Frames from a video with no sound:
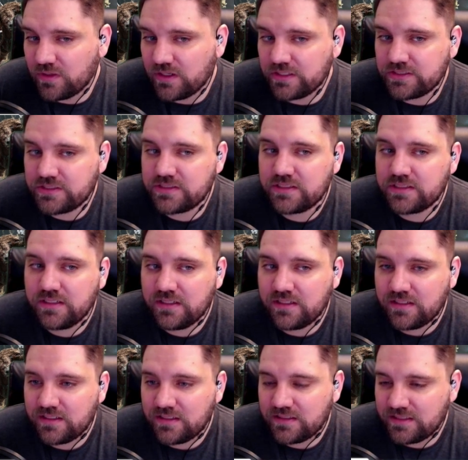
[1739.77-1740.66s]
much
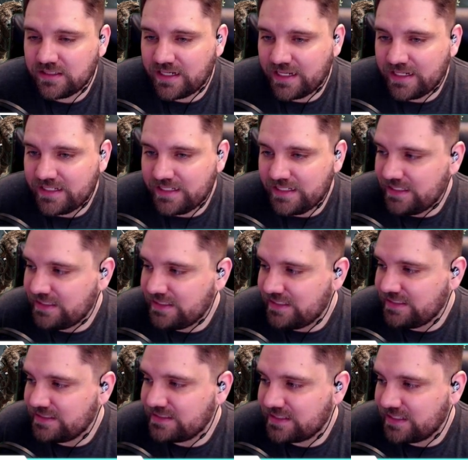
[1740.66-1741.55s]
that I need
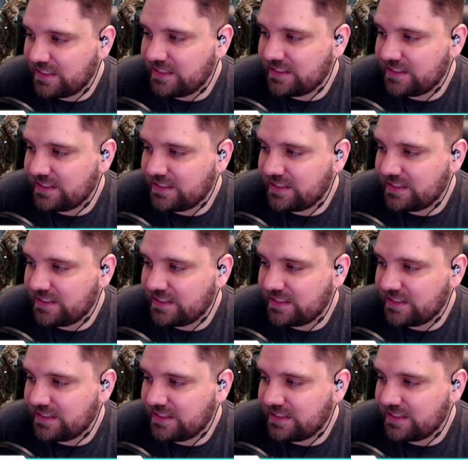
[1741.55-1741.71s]
these